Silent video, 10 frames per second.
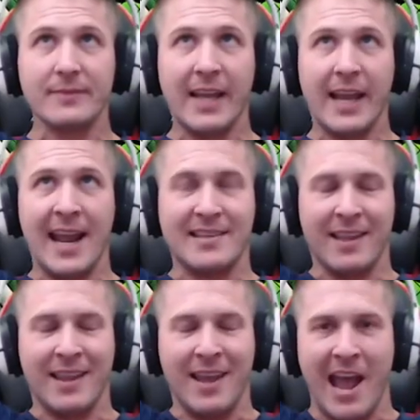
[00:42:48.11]
Hands
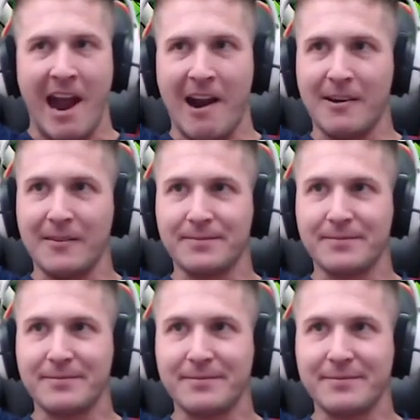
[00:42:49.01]
in the air.
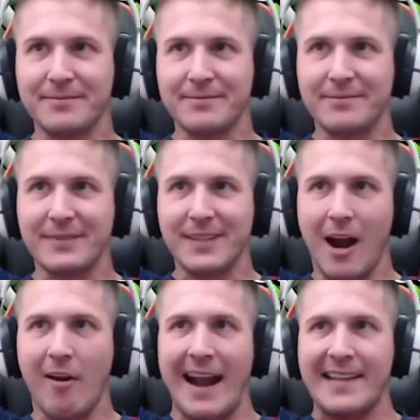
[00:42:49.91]

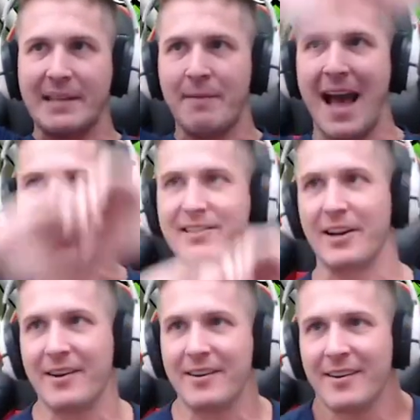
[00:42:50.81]
All right,
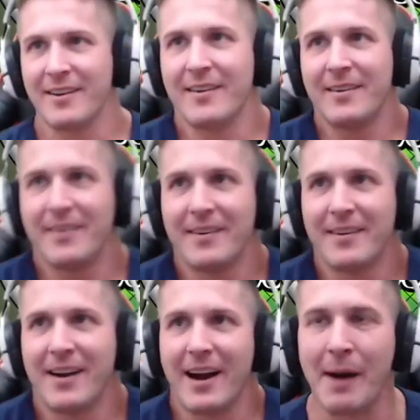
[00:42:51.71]
Demaster.
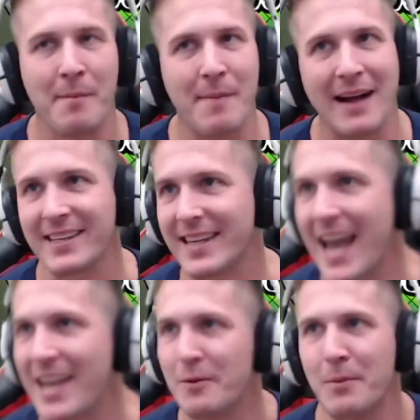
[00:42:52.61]
I'm about to
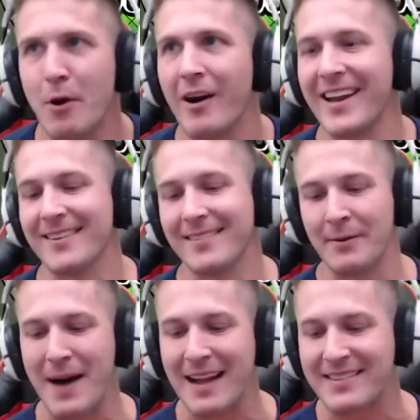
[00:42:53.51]
get you, boy. I'm
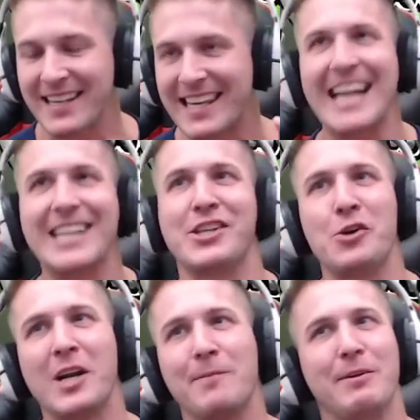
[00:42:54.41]
about to get
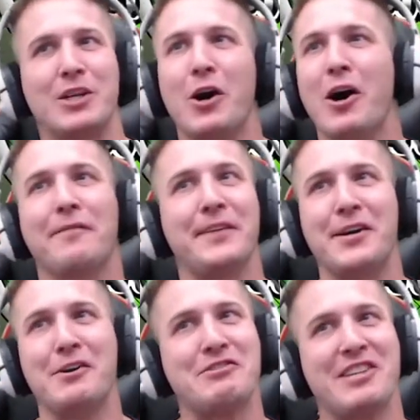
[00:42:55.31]
you with a Potara
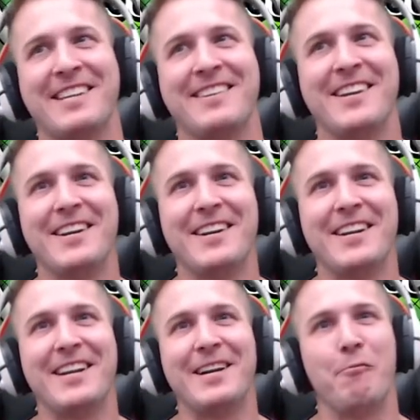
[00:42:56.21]
Fusion.
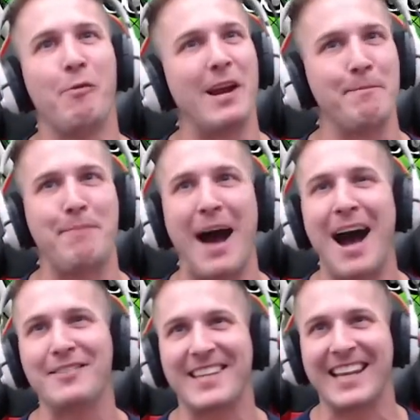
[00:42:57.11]
We're
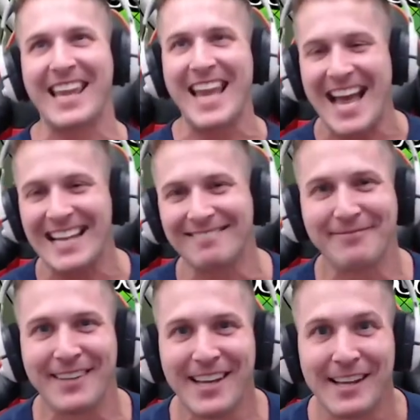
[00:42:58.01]
about to get
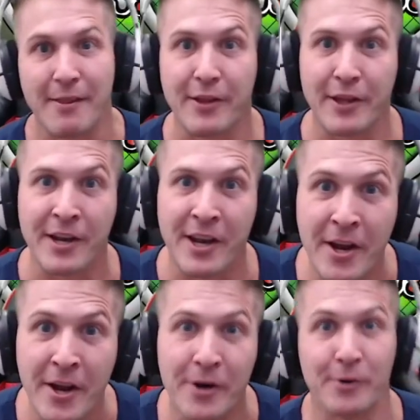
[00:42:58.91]
the
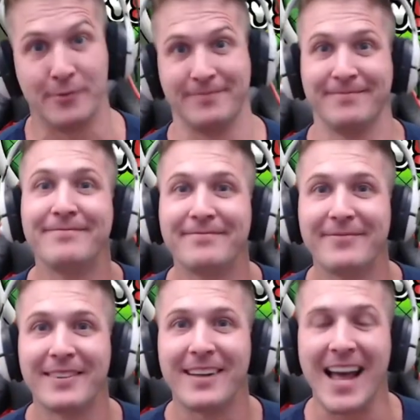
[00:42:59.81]
new
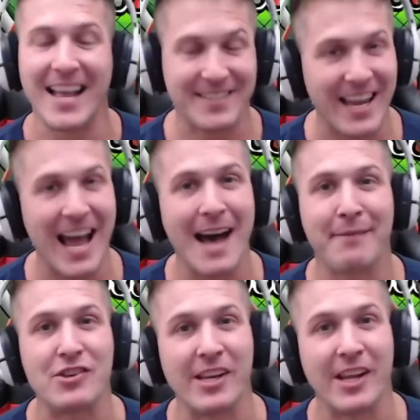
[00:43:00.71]
STR
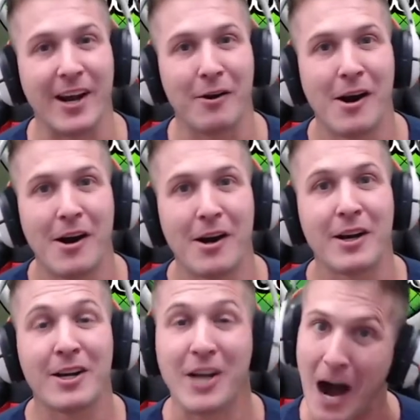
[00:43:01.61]
Vegito
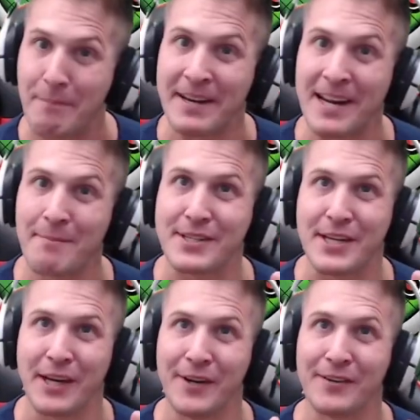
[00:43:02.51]
copy number
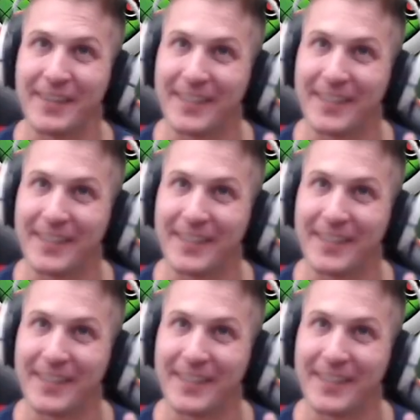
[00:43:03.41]
two.